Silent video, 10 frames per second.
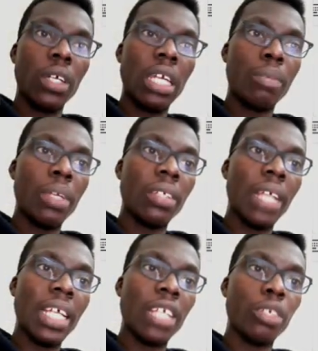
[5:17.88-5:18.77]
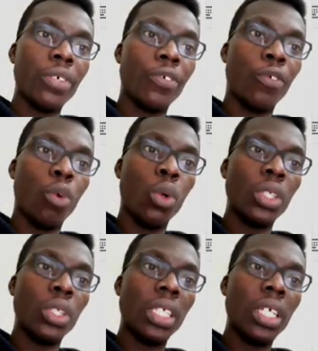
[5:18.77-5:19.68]
okay, image size, that's going to be
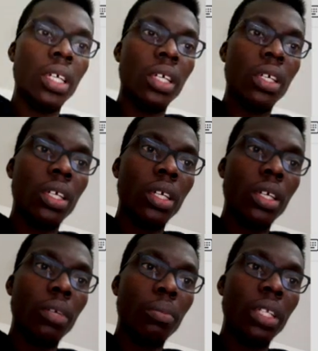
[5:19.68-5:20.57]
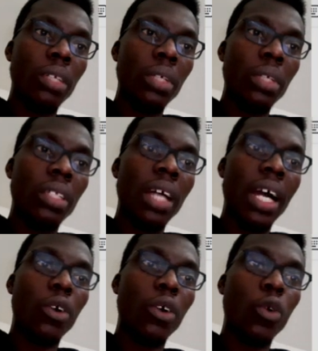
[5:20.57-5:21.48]
40
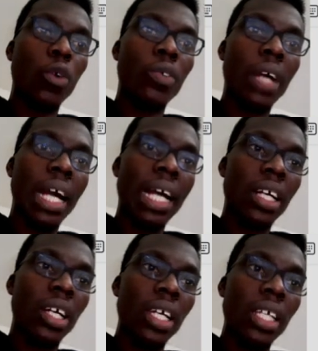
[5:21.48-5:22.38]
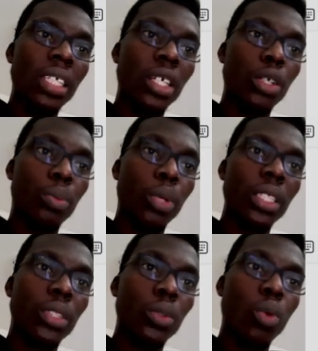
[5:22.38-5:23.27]
millimeter over
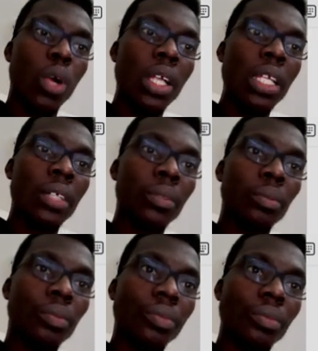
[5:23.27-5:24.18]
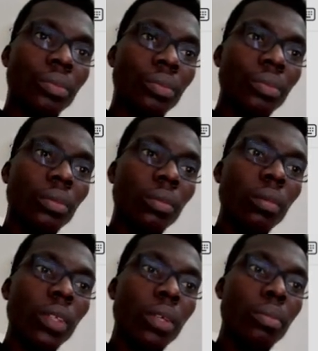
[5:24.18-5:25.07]
0.1
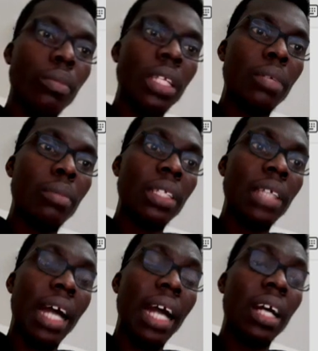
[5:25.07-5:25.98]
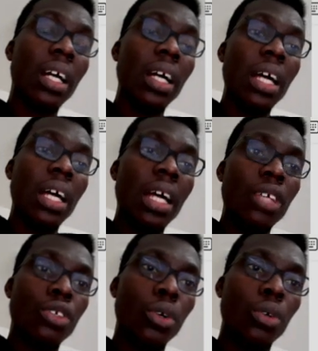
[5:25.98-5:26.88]
millimeter.
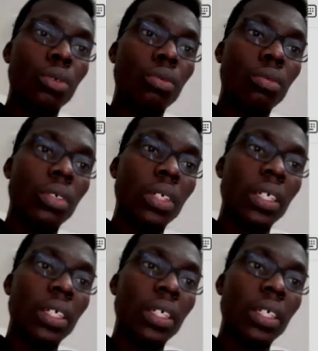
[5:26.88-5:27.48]
So